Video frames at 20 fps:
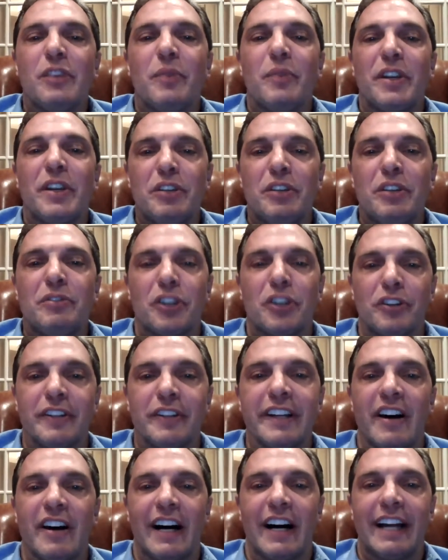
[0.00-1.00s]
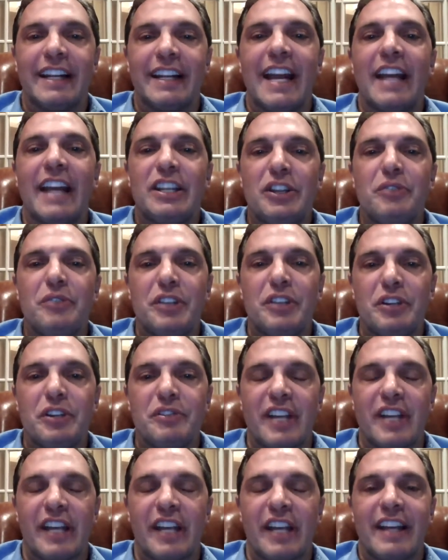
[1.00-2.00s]
when you turn it on and you
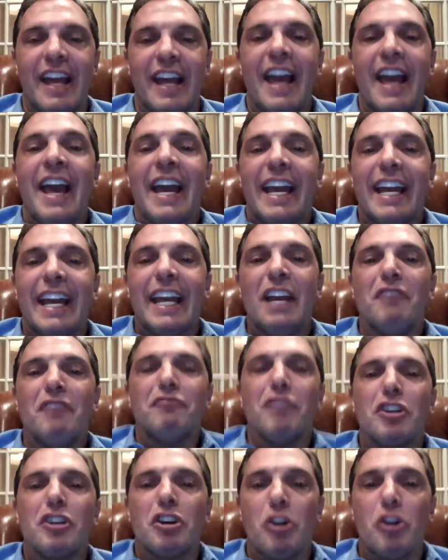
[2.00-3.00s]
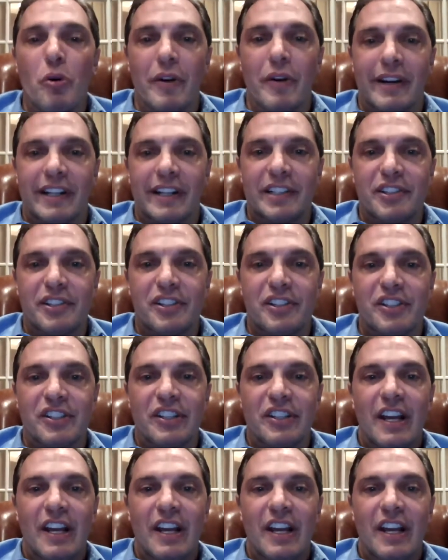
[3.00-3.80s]
use it, it records